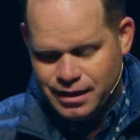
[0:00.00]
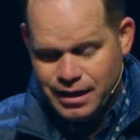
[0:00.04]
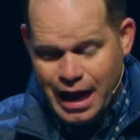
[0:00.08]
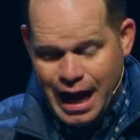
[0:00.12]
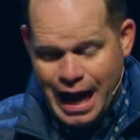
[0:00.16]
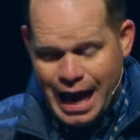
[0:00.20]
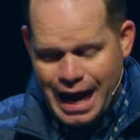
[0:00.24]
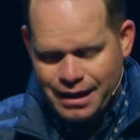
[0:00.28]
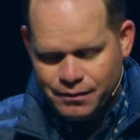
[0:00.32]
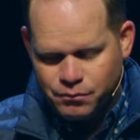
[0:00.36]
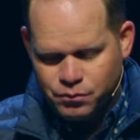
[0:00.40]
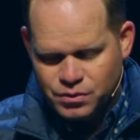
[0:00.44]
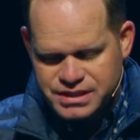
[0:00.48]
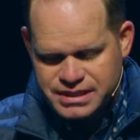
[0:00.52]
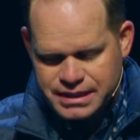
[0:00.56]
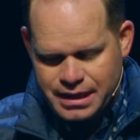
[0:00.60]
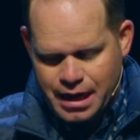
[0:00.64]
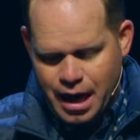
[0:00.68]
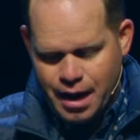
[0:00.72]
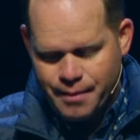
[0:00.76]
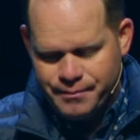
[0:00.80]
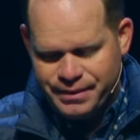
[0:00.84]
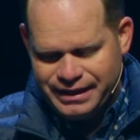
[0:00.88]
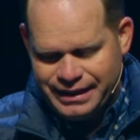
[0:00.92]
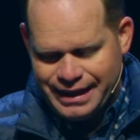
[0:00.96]
God was
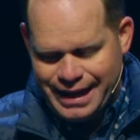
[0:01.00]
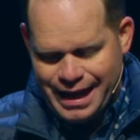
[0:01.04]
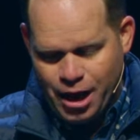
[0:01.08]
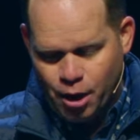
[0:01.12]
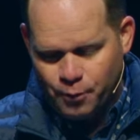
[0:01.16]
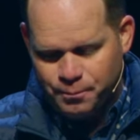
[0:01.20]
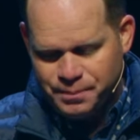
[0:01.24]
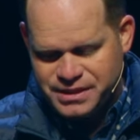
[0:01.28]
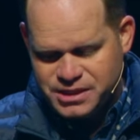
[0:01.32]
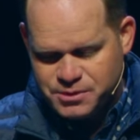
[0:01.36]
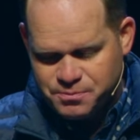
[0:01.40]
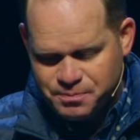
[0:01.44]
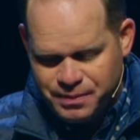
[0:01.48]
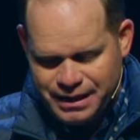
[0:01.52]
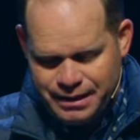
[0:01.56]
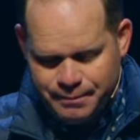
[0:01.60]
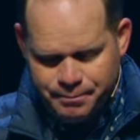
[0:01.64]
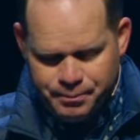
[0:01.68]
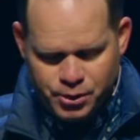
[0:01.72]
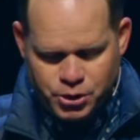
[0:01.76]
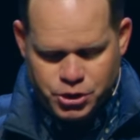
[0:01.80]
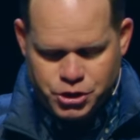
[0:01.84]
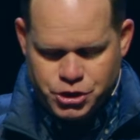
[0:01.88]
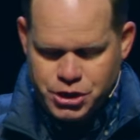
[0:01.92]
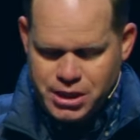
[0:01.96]
coming to help his
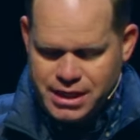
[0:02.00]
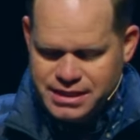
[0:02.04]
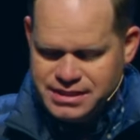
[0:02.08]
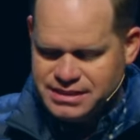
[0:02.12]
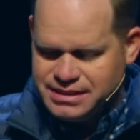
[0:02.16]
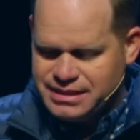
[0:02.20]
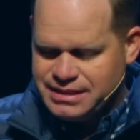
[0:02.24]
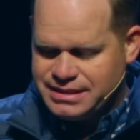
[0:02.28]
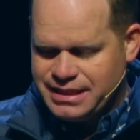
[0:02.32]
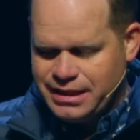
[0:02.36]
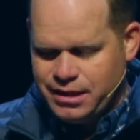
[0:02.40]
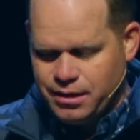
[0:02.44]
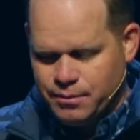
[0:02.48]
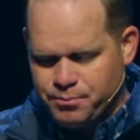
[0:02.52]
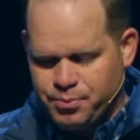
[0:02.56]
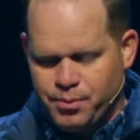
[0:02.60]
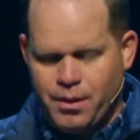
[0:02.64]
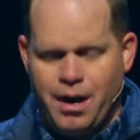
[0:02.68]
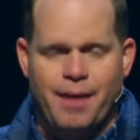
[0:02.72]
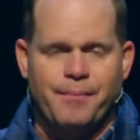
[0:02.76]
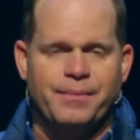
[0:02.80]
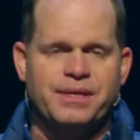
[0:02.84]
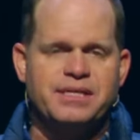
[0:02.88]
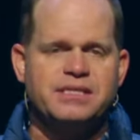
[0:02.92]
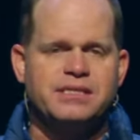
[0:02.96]
people just as he had
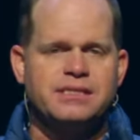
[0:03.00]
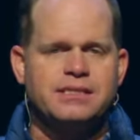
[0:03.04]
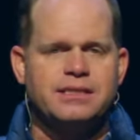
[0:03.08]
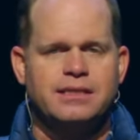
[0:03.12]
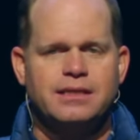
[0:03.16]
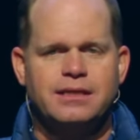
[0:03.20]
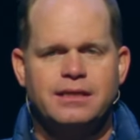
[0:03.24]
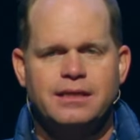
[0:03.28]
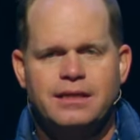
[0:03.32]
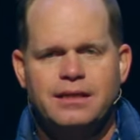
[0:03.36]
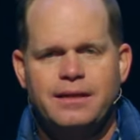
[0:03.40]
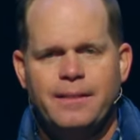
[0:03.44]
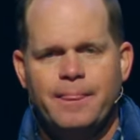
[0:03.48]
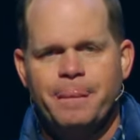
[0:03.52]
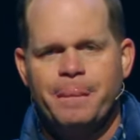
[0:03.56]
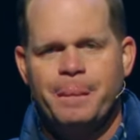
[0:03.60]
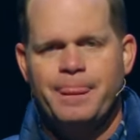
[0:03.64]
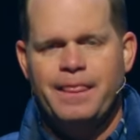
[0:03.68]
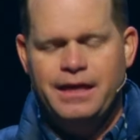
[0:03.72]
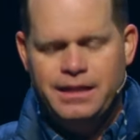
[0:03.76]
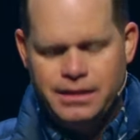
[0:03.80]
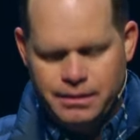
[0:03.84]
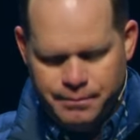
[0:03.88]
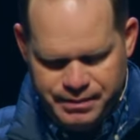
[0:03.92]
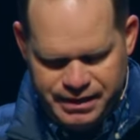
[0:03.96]
promised
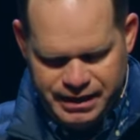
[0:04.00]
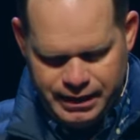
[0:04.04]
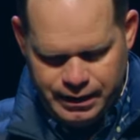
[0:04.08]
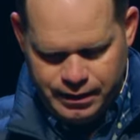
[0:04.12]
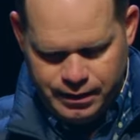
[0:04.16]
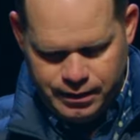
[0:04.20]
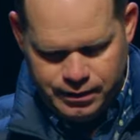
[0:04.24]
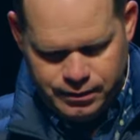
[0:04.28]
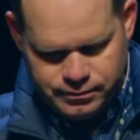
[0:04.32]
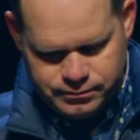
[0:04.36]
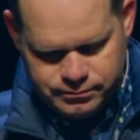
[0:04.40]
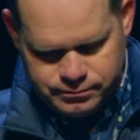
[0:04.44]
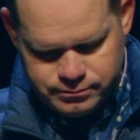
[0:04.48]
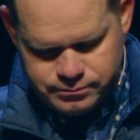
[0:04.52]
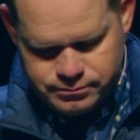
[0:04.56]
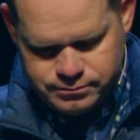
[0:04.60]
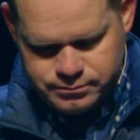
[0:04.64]
in the beginning.